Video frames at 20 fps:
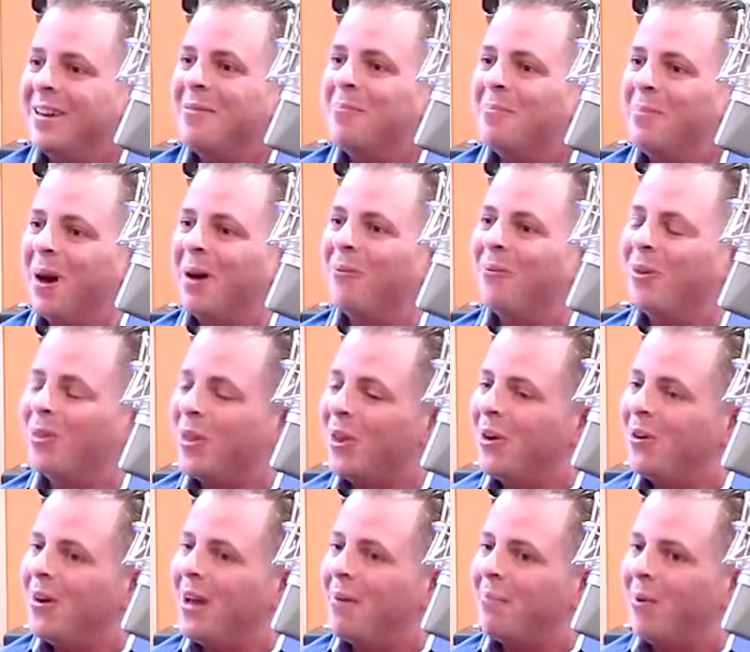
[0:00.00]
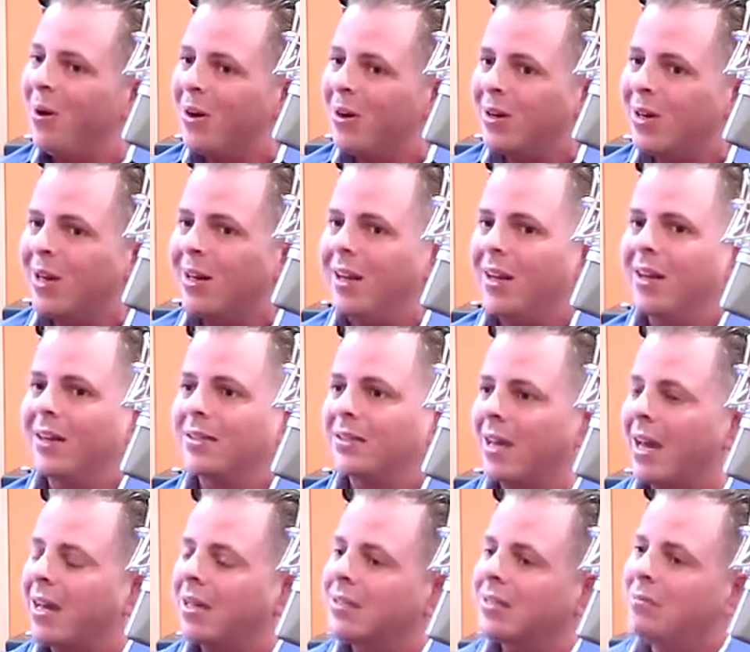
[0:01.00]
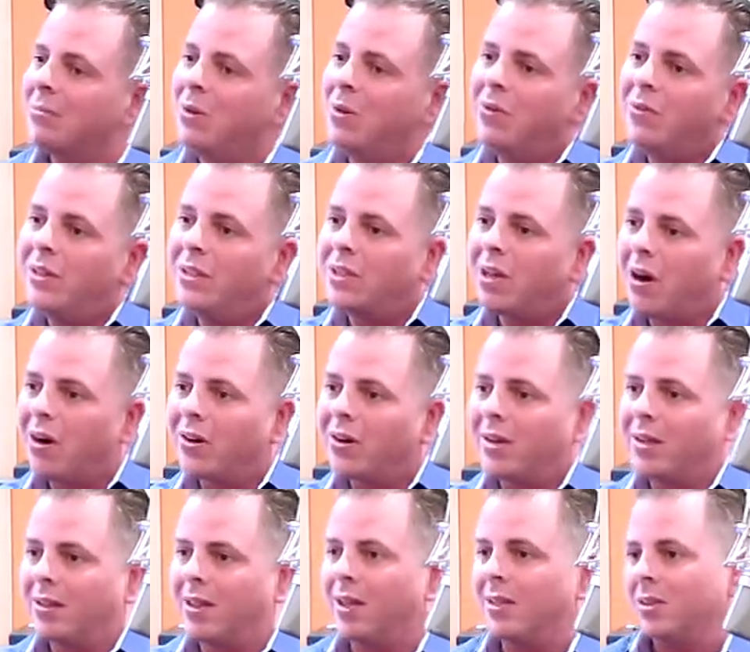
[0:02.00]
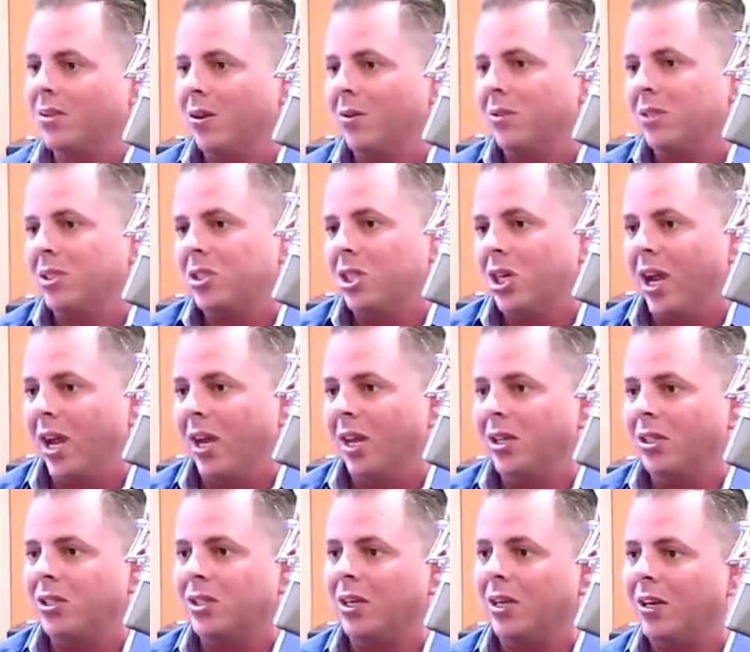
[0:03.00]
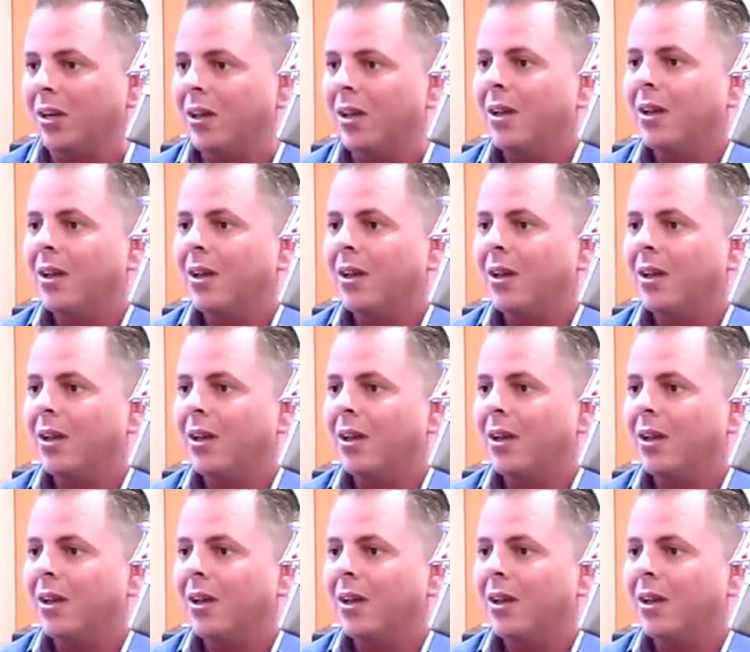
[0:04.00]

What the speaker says: But with internet marketing, it's it's a moving target. Things are always changing.